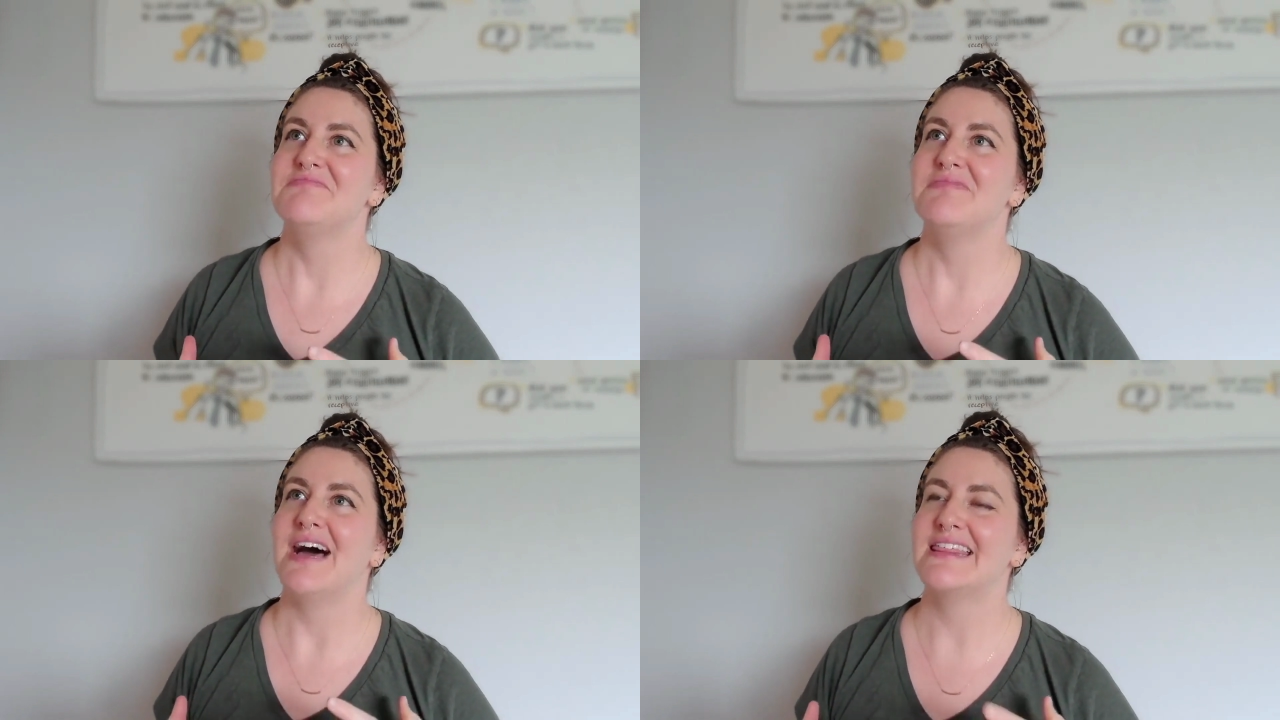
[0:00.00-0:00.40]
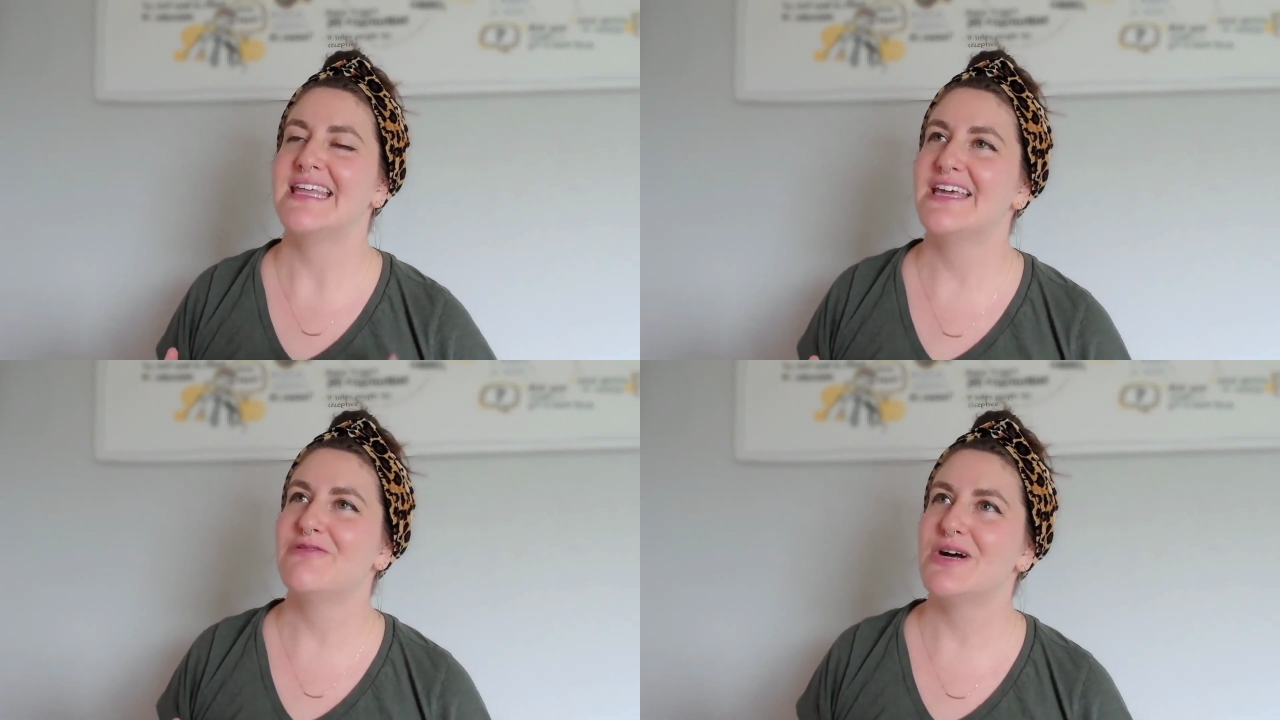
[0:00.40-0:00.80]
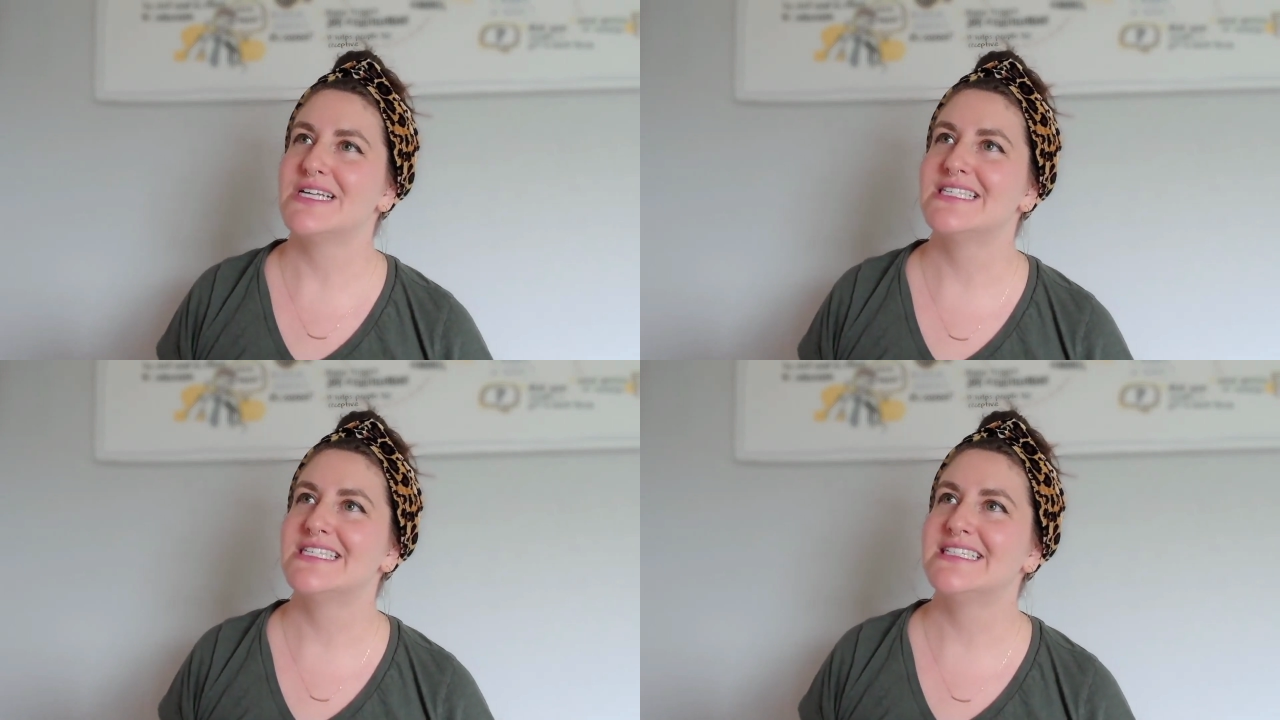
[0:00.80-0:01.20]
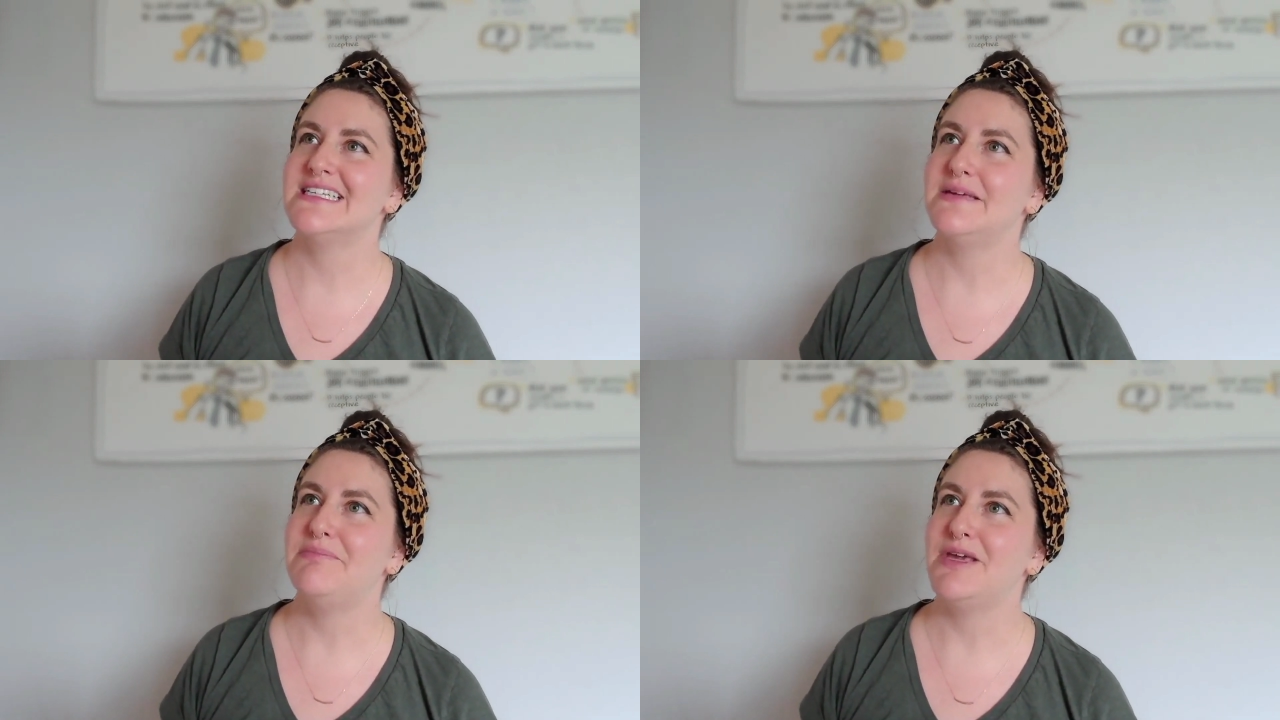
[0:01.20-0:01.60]
I think it was
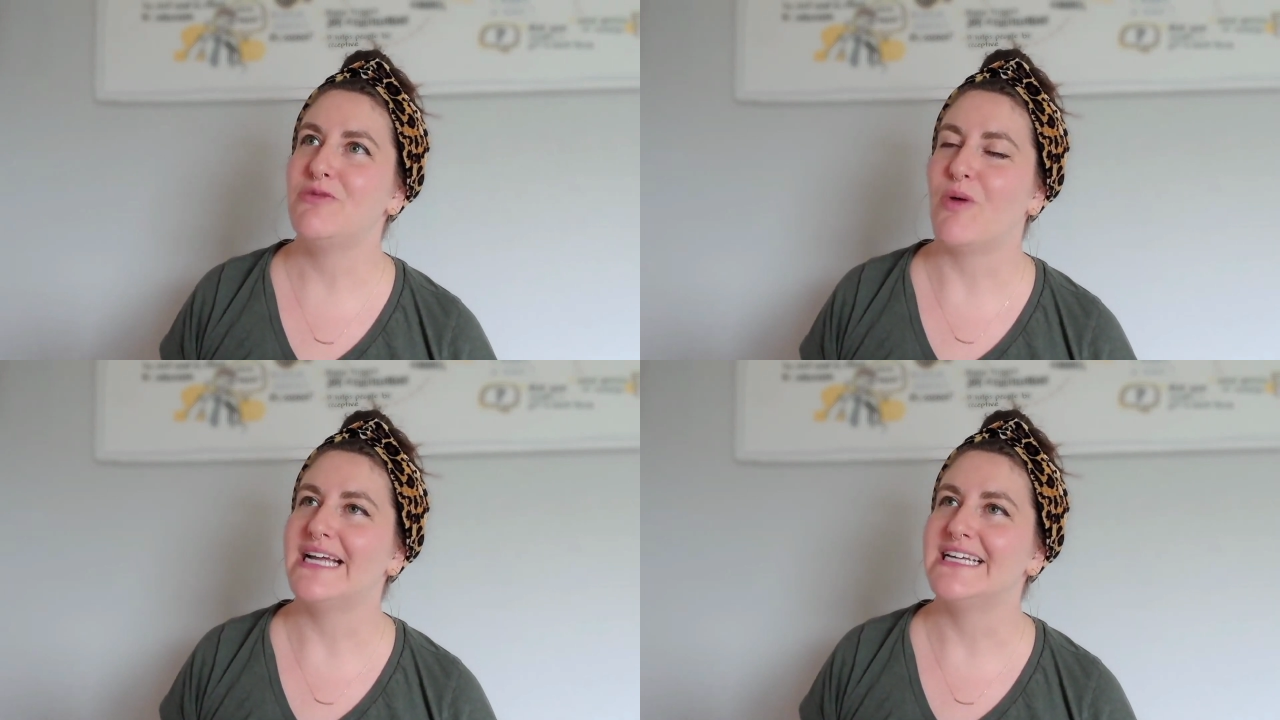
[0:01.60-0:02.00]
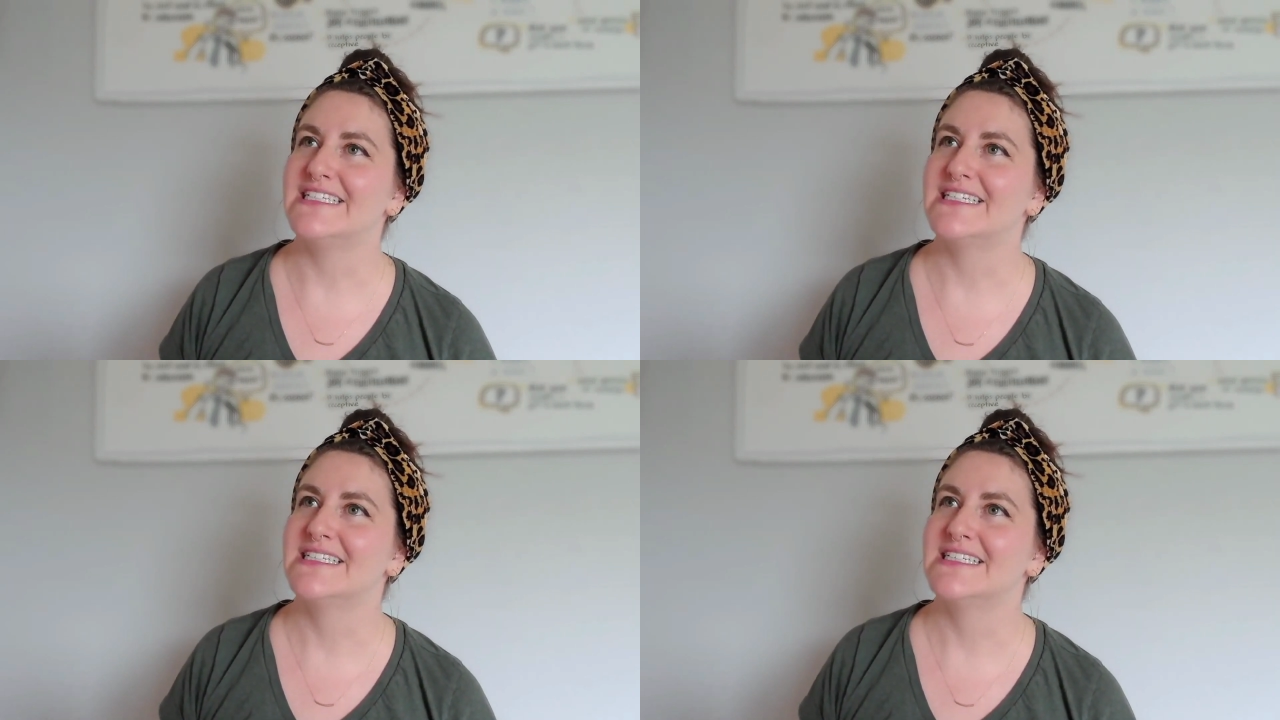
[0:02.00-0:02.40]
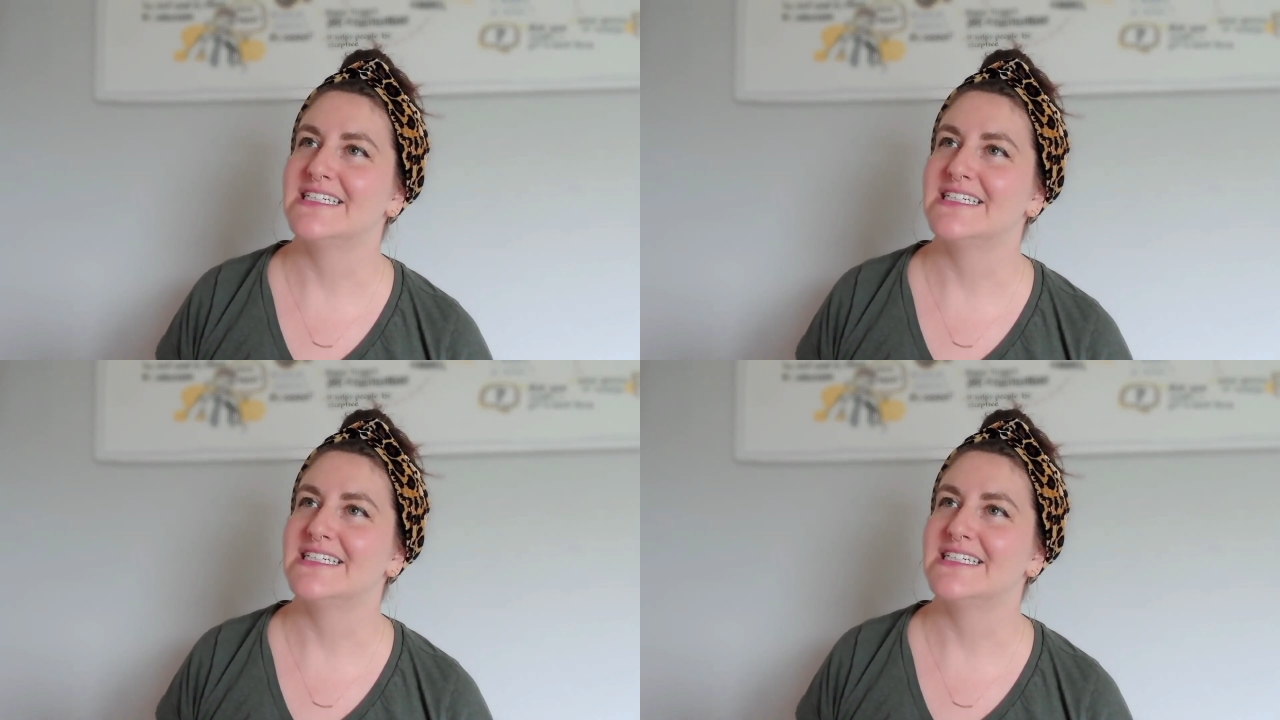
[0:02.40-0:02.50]
E.B. White,